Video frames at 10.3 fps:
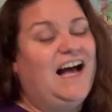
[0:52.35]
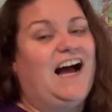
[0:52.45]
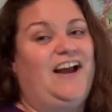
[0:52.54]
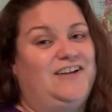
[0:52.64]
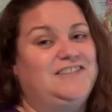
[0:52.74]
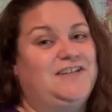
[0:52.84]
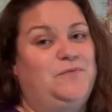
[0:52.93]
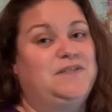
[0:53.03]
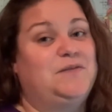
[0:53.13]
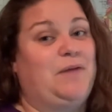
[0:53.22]
I also
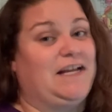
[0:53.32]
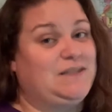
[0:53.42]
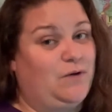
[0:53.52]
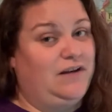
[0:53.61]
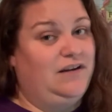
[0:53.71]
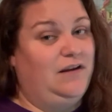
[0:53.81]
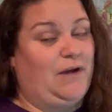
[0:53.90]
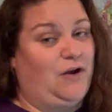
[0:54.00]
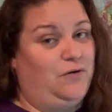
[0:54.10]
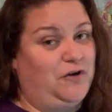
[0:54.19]
was the best one in
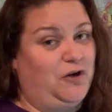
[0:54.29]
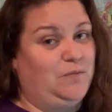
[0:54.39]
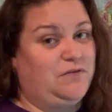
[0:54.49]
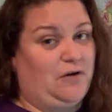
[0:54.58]
my whole group to